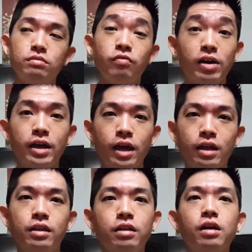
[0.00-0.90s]
if I
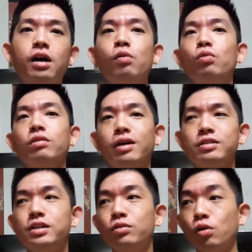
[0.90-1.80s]
had it, I would
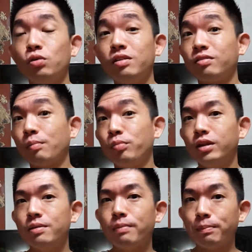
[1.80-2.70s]
actually not only
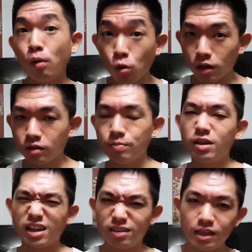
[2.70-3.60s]
separate them by polis, it
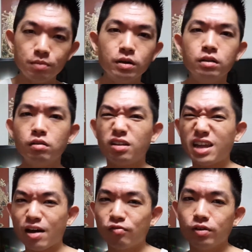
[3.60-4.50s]
means like Thebans
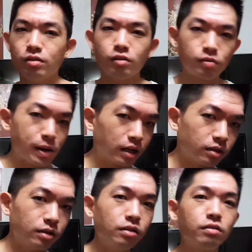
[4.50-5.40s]
and Athens and
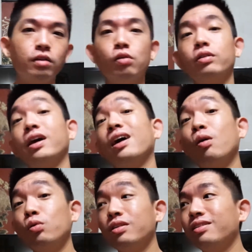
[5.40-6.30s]
Spartans and all that,
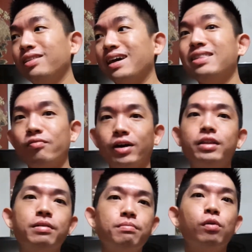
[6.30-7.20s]
I would then
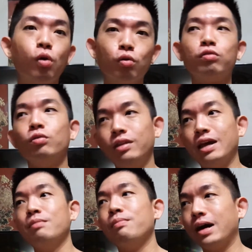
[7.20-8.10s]
divide them also
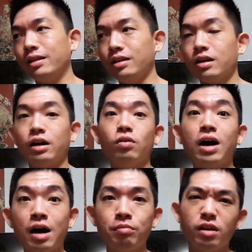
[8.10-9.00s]
then by the kind
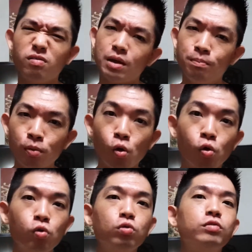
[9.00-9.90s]
of arms they have, like
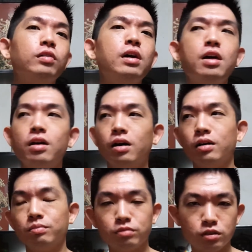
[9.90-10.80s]
bows,
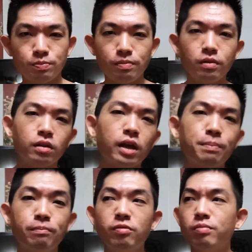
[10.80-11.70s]

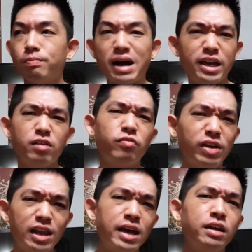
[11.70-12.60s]
like pike,
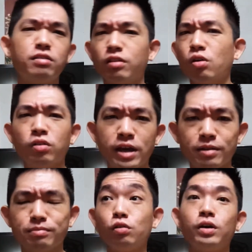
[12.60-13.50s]
phalanx and all
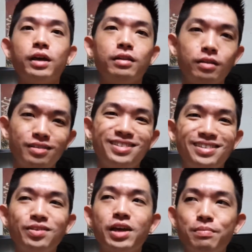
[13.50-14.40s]
that. So again,
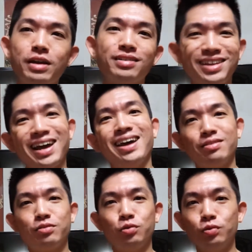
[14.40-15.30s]
you can imagine that
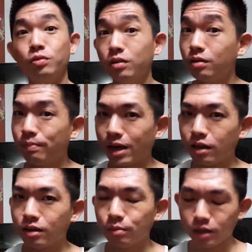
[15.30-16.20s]
adds to
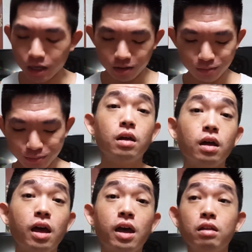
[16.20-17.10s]
packing time again.
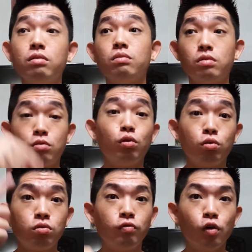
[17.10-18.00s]
And
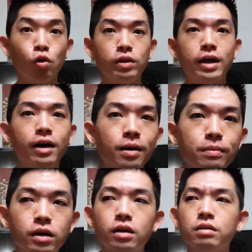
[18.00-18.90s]
so to follow that
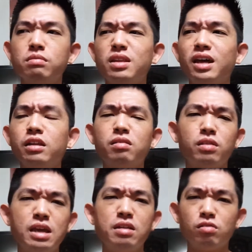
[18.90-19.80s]
up, the other
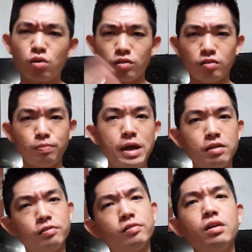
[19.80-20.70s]
thing is so-called the
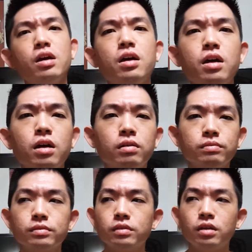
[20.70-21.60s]
space.
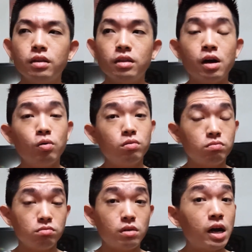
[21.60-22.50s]
Now,
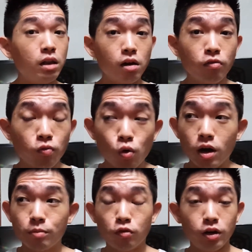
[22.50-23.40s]
I love
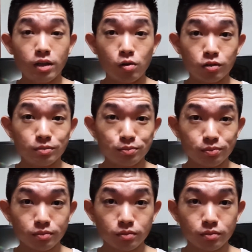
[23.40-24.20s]
Warhammer 40,000.